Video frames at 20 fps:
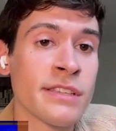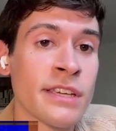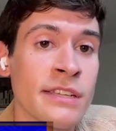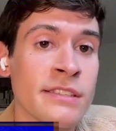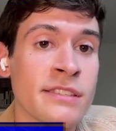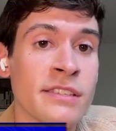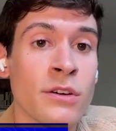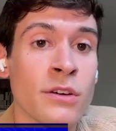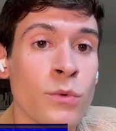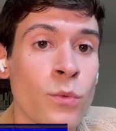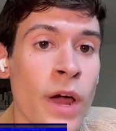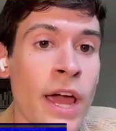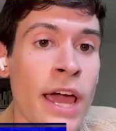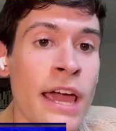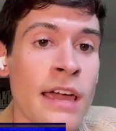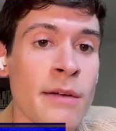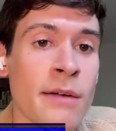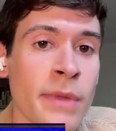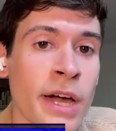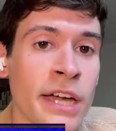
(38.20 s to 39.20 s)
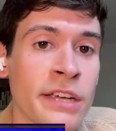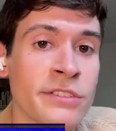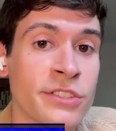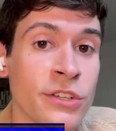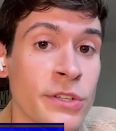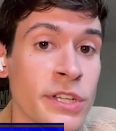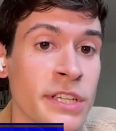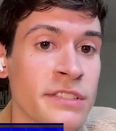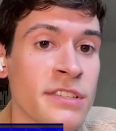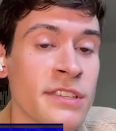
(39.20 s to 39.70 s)
It's in a way my
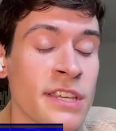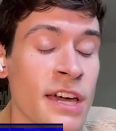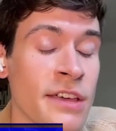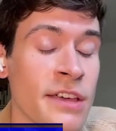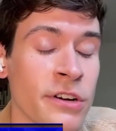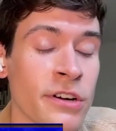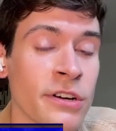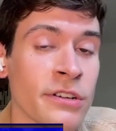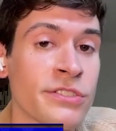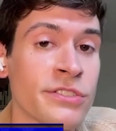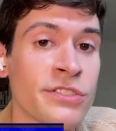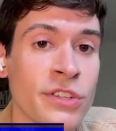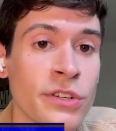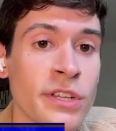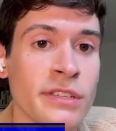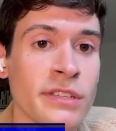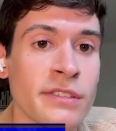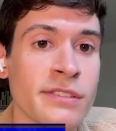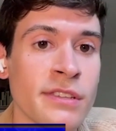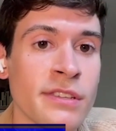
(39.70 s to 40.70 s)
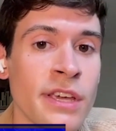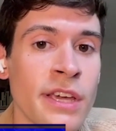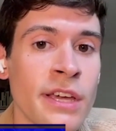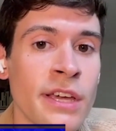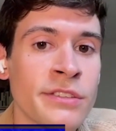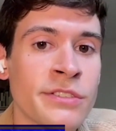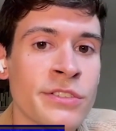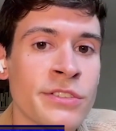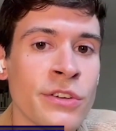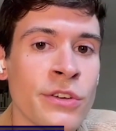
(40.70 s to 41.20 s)
duty to the other students
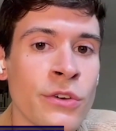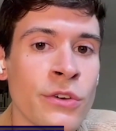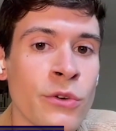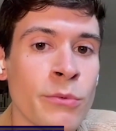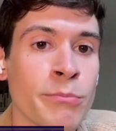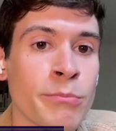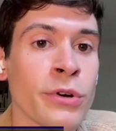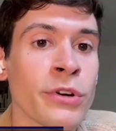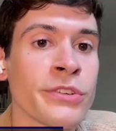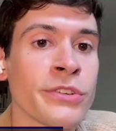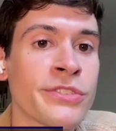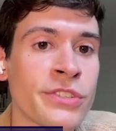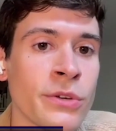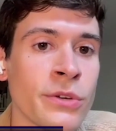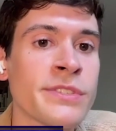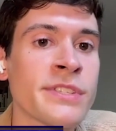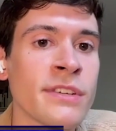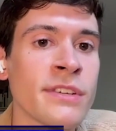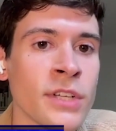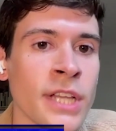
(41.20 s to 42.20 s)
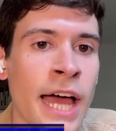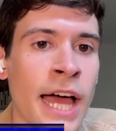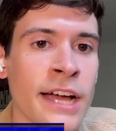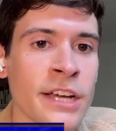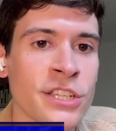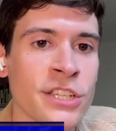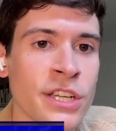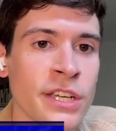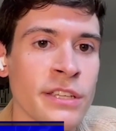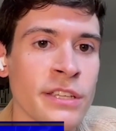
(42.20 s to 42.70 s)
to pursue civil
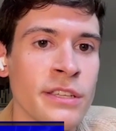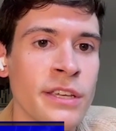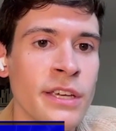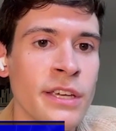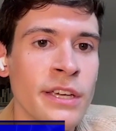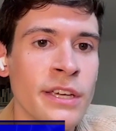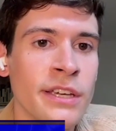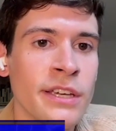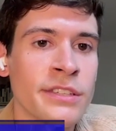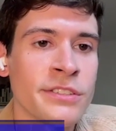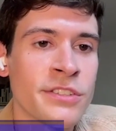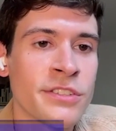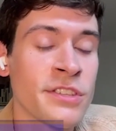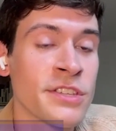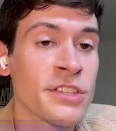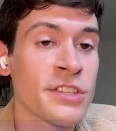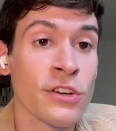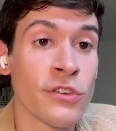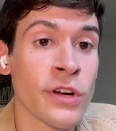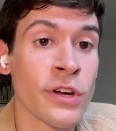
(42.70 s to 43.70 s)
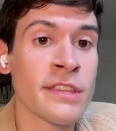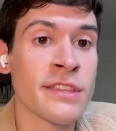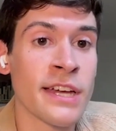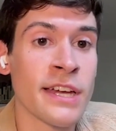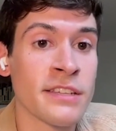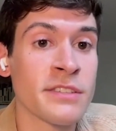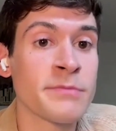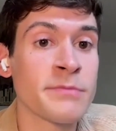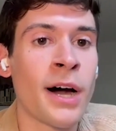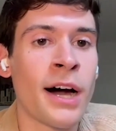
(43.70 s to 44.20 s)
action to the degree
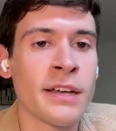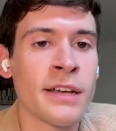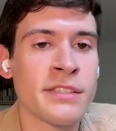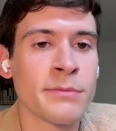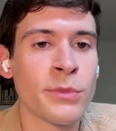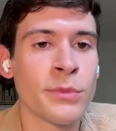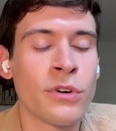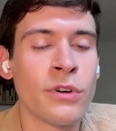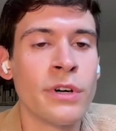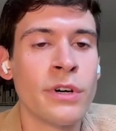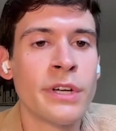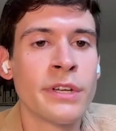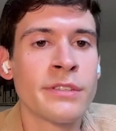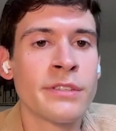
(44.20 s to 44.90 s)
that is possible.